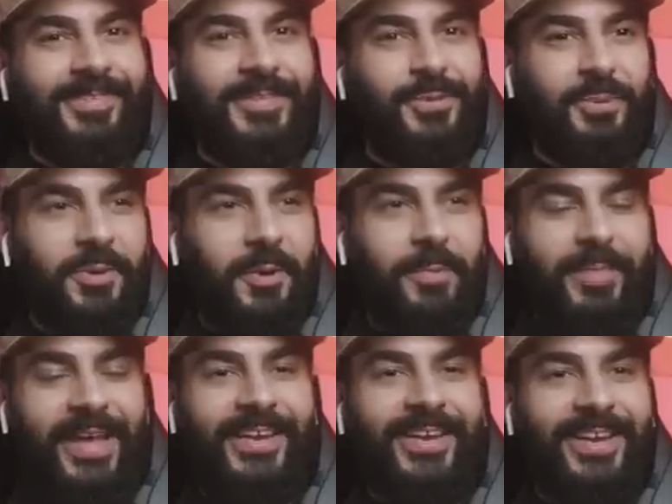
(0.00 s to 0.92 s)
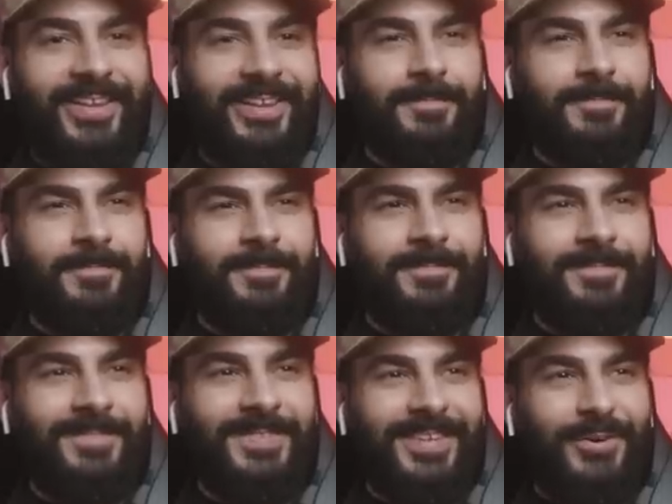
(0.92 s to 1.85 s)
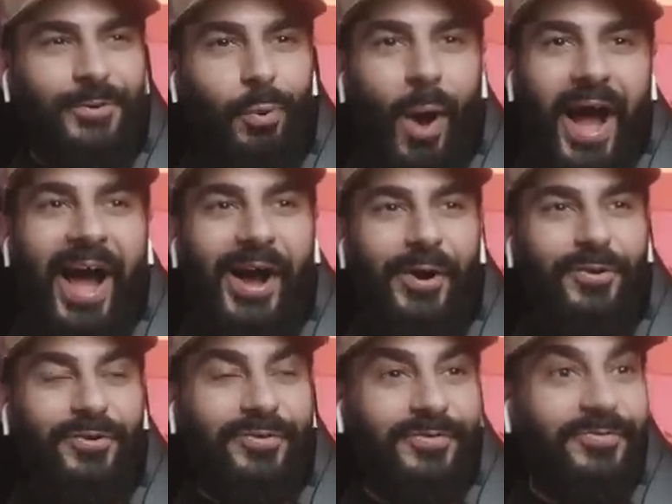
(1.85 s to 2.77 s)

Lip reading: Sweet old man. Wow,